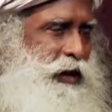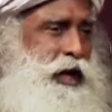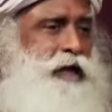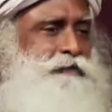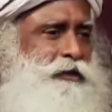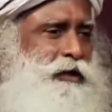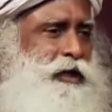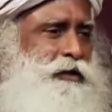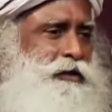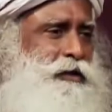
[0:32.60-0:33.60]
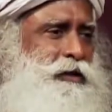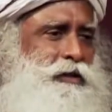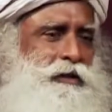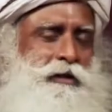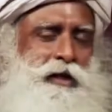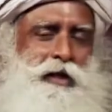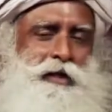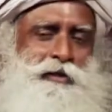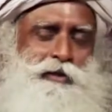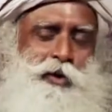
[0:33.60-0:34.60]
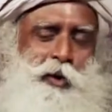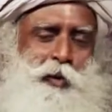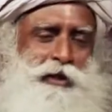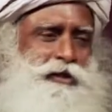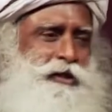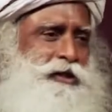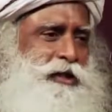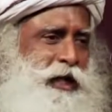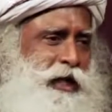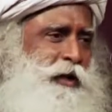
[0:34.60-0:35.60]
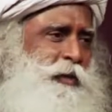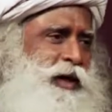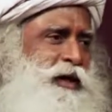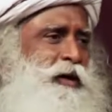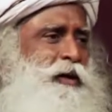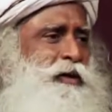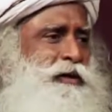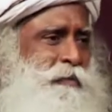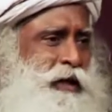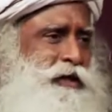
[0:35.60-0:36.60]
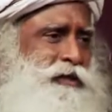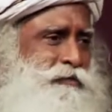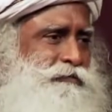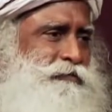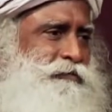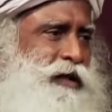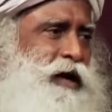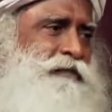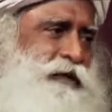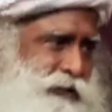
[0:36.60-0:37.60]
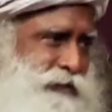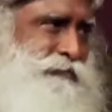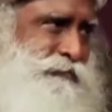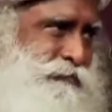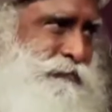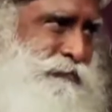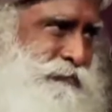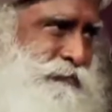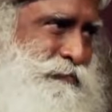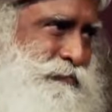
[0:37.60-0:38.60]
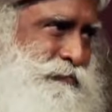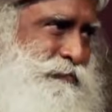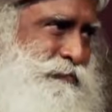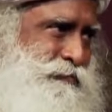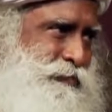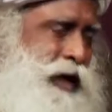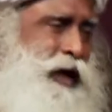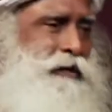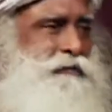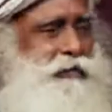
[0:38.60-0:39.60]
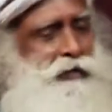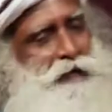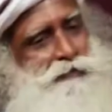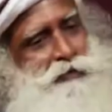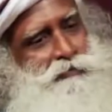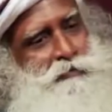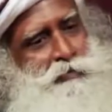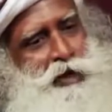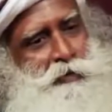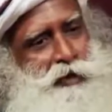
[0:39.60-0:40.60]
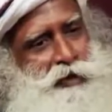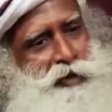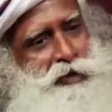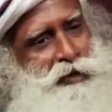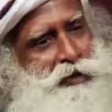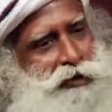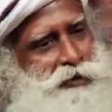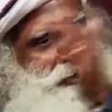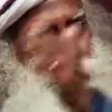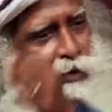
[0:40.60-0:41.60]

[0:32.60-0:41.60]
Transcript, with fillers: After that, there is no vegetation anywhere along the banks of Kaveri. I rafted from Bhagamandala to